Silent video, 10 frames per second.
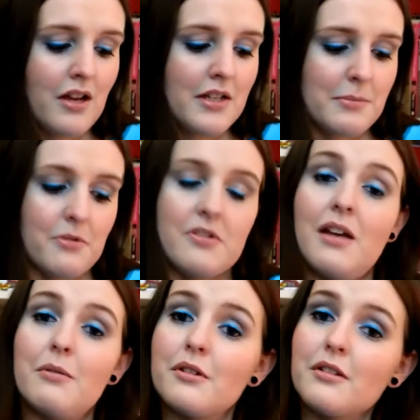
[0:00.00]
suppose
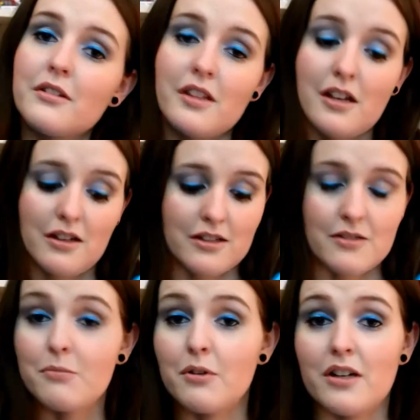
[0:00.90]
that
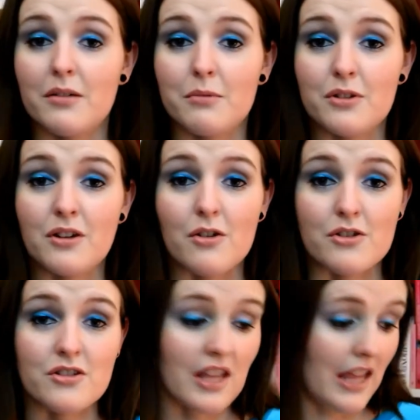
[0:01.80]
is what it would
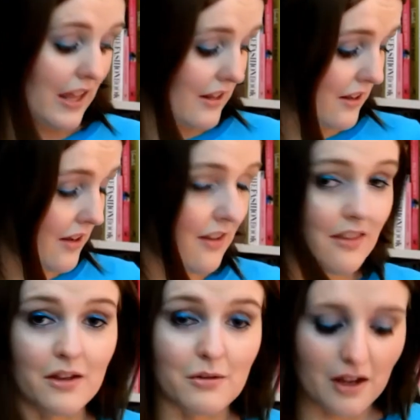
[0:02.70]
cost in
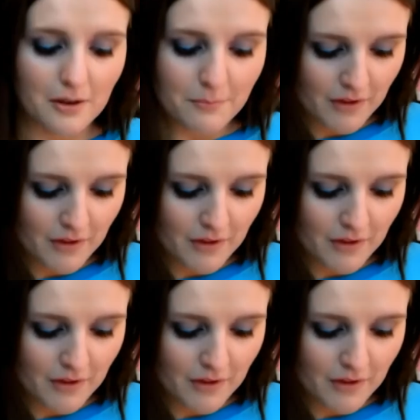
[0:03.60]
the UK.